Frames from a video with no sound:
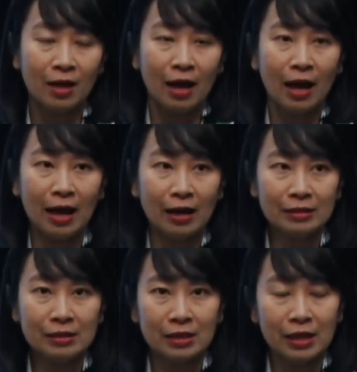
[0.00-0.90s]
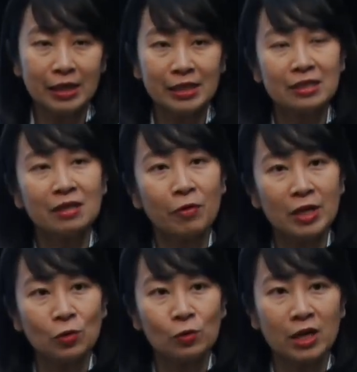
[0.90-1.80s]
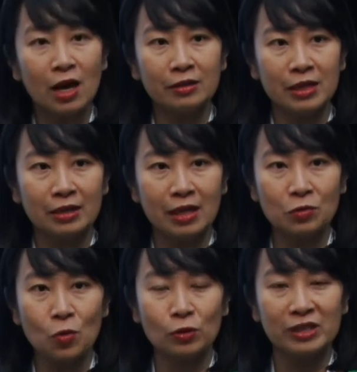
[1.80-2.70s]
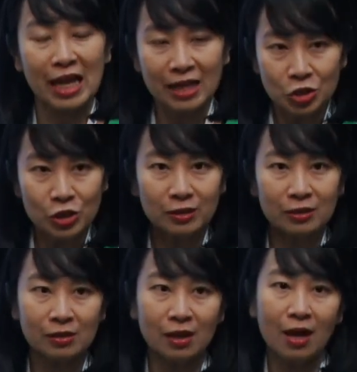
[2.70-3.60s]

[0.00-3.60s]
And it is a gray zone tactic that causes tension,